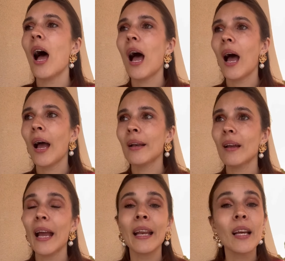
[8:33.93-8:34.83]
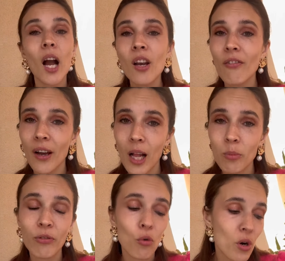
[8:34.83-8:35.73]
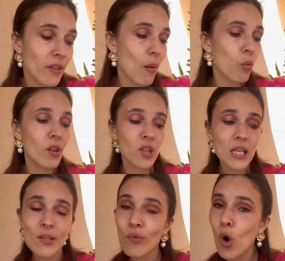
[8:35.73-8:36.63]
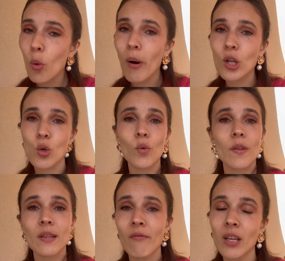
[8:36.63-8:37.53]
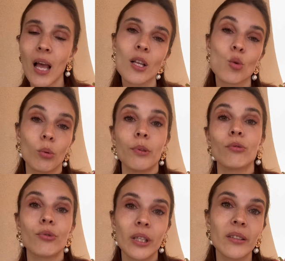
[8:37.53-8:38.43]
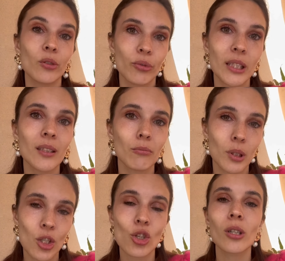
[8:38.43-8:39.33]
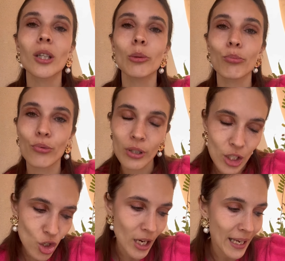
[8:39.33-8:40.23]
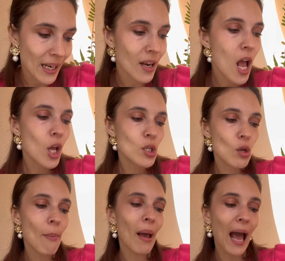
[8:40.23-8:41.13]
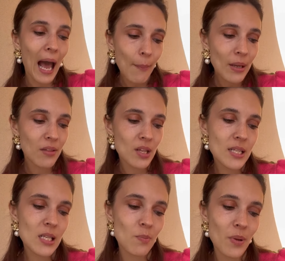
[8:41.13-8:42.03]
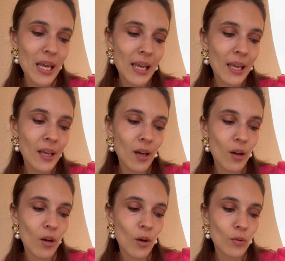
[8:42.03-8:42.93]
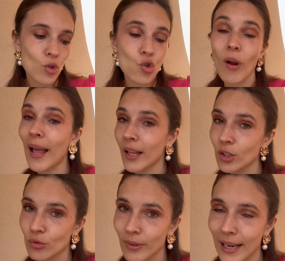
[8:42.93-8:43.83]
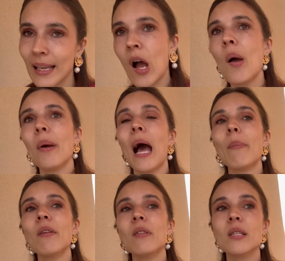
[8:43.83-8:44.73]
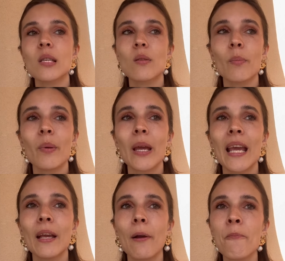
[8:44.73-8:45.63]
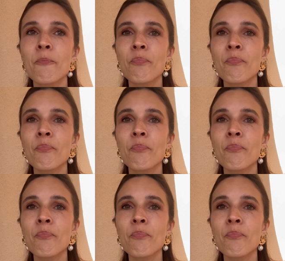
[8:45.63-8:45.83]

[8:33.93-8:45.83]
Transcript: And any kind of help for them with these robots or with something else will be really, really much appreciated. So I'm happy this is being trialed right now. I'm happy this is being